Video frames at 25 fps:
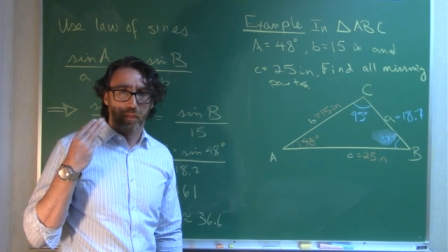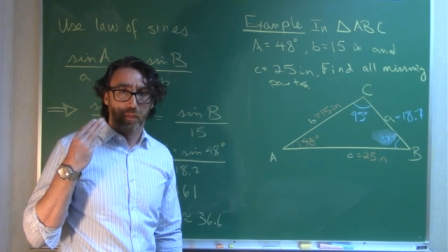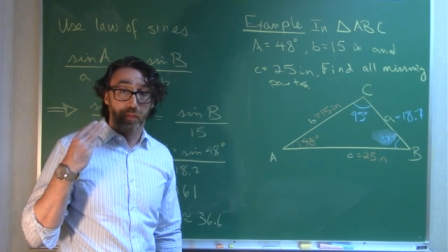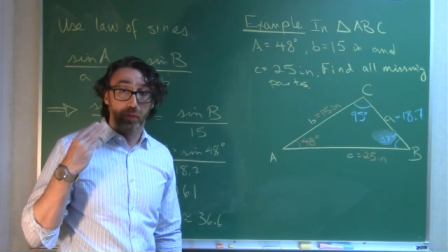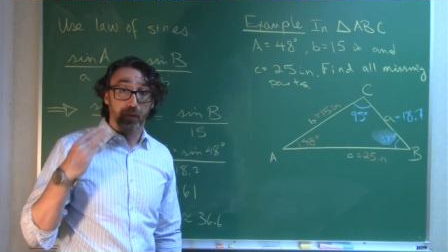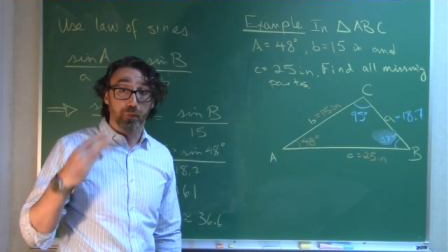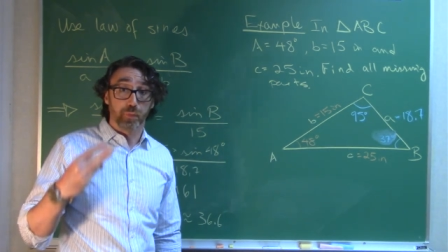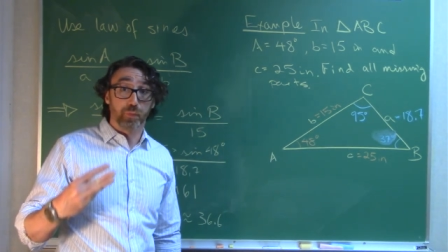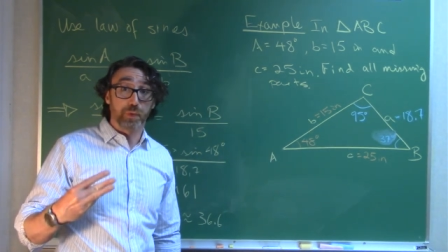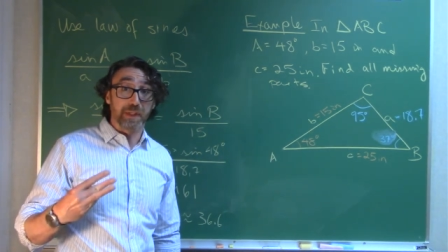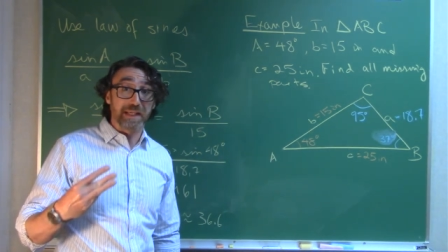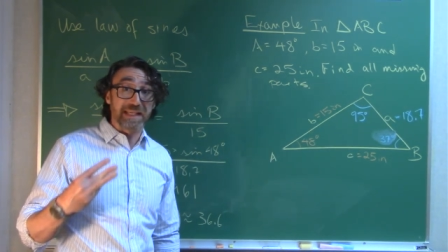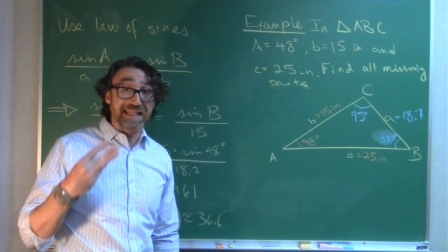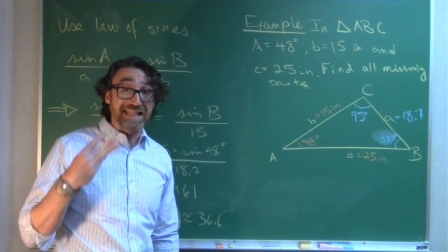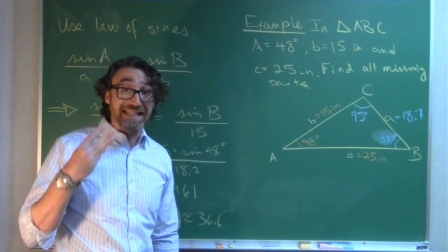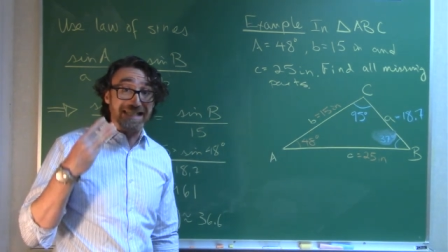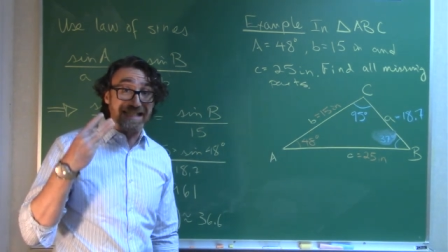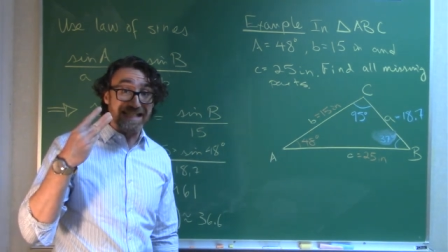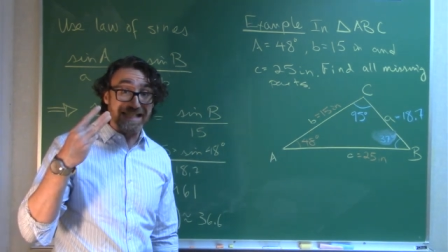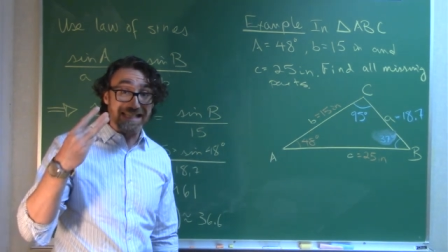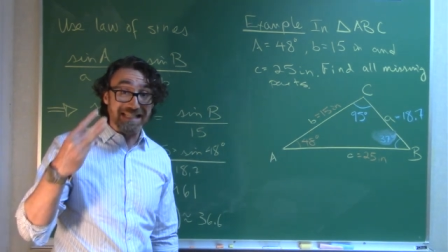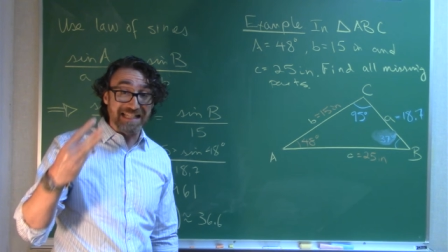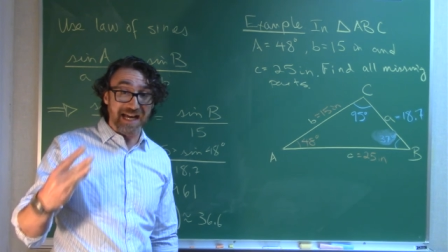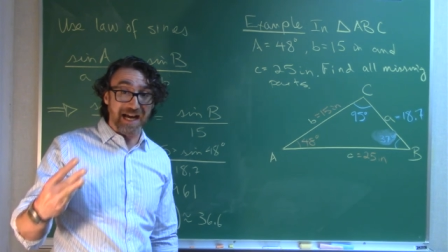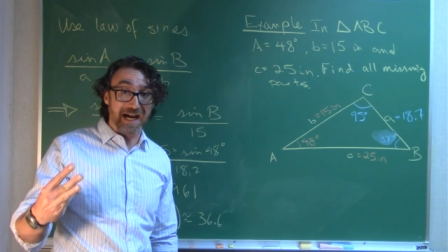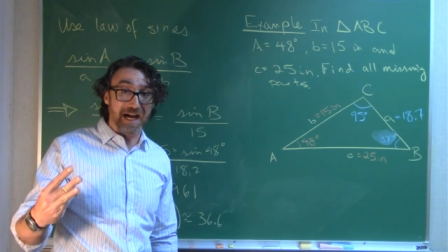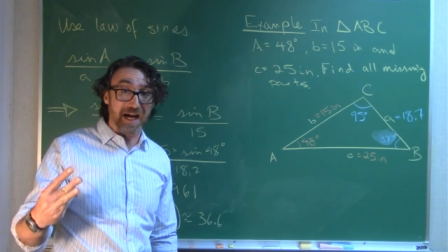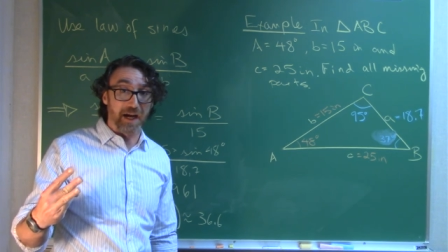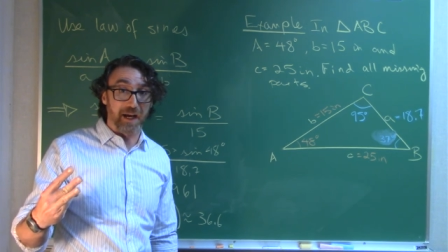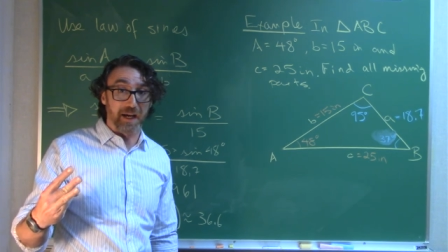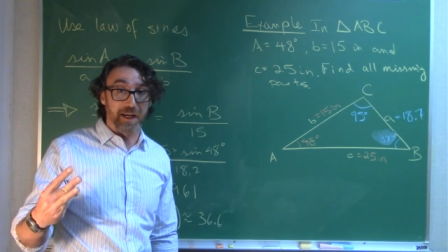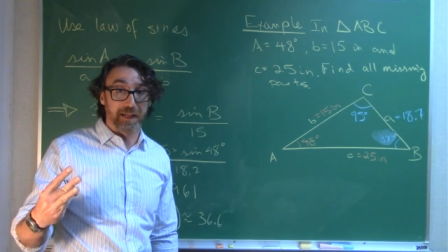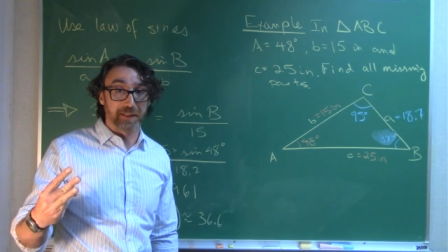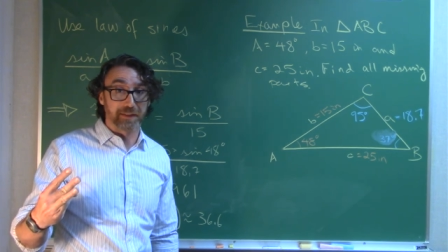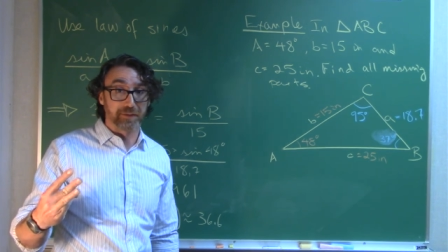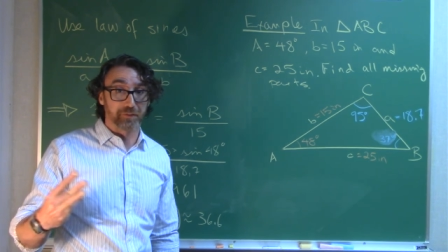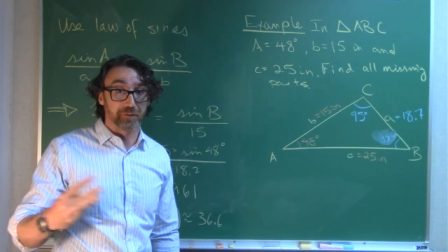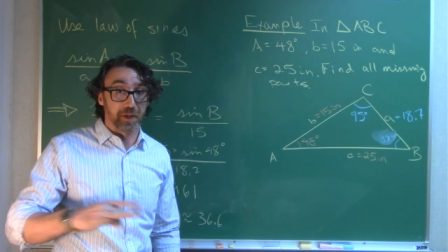three
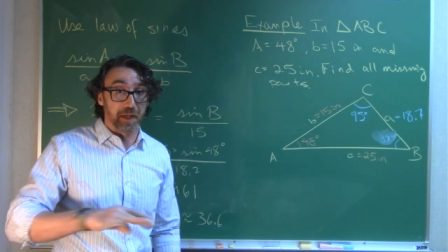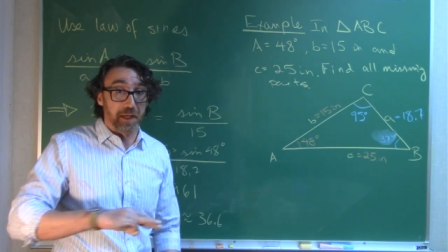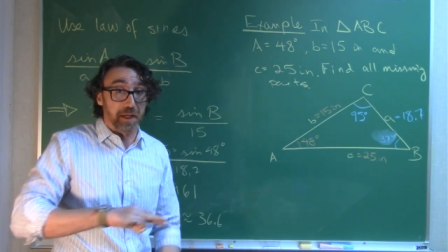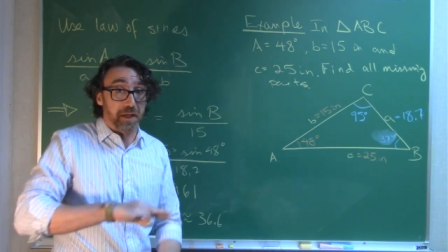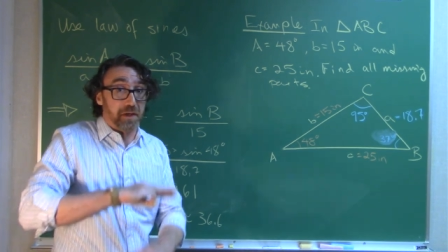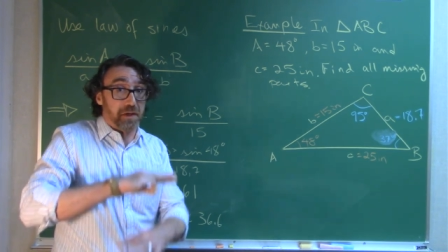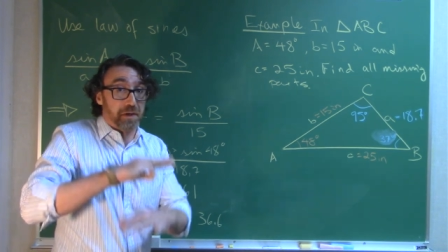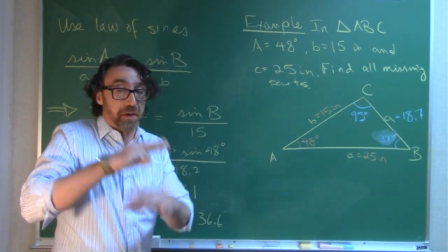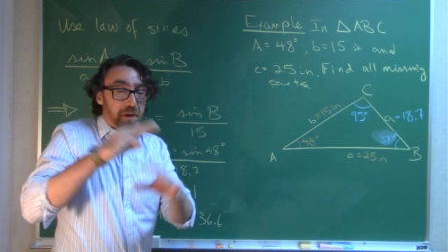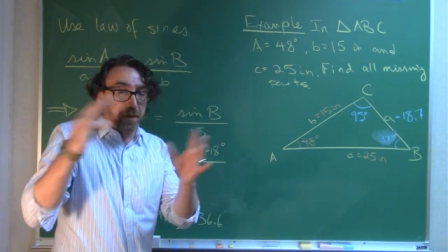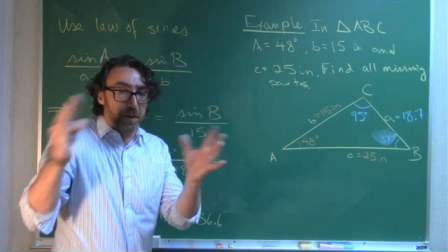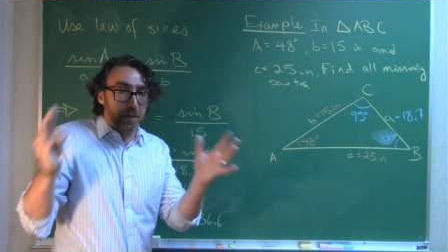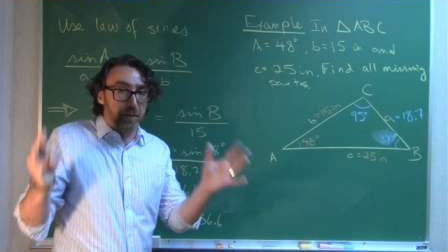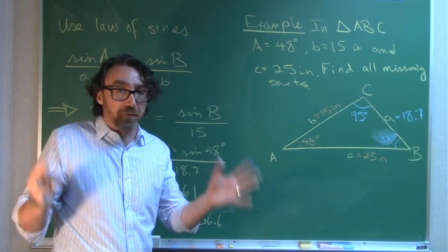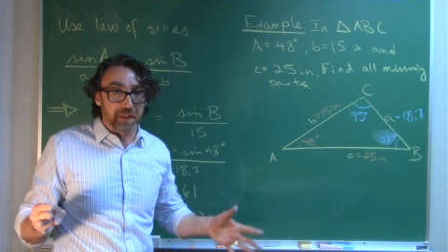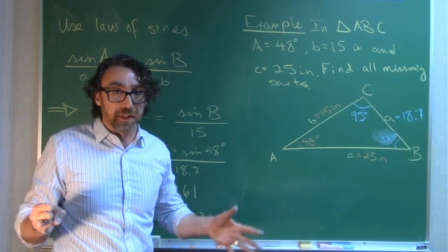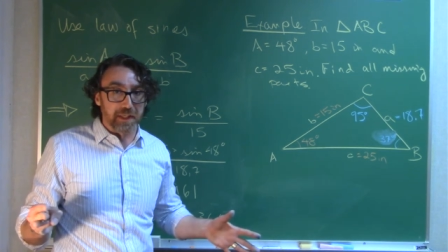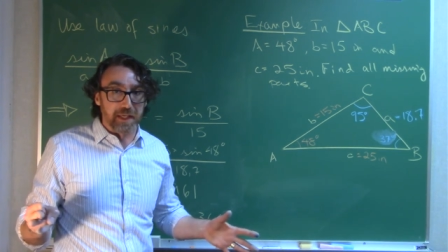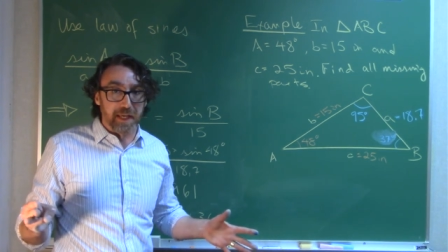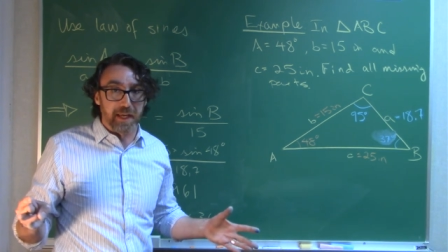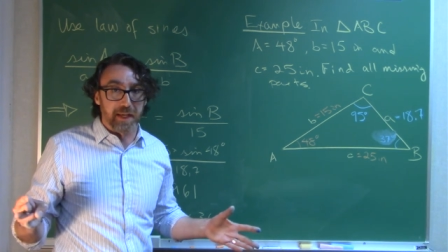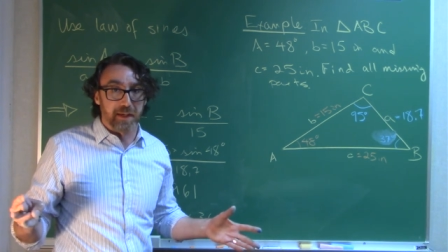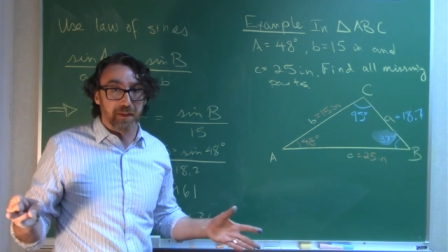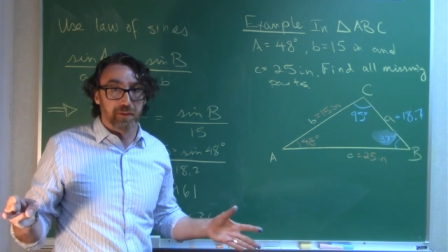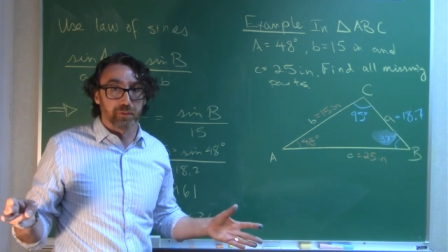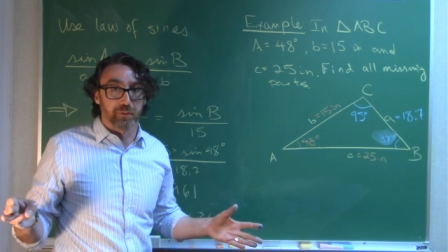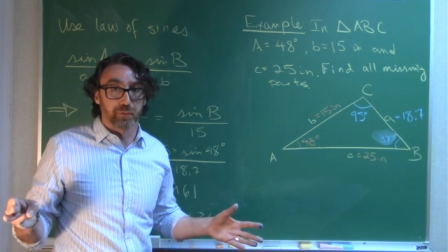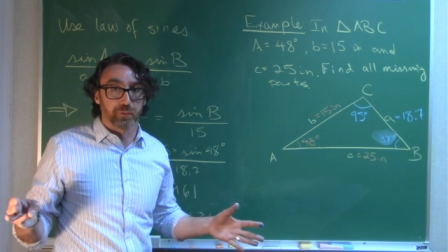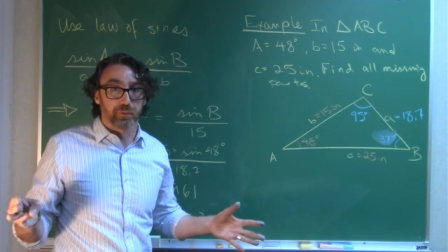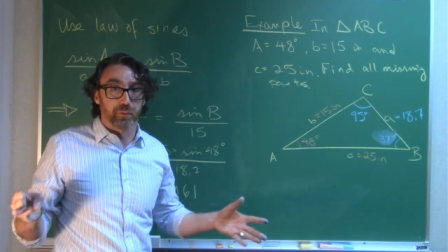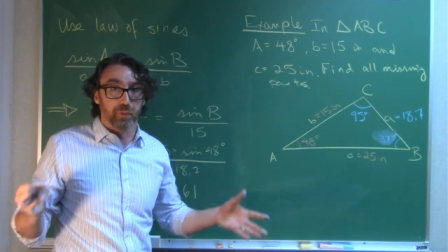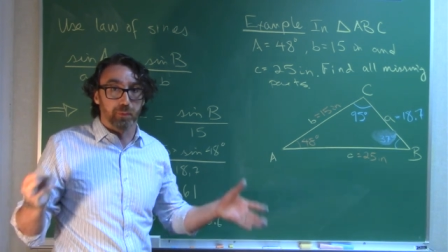sides and none of the angles.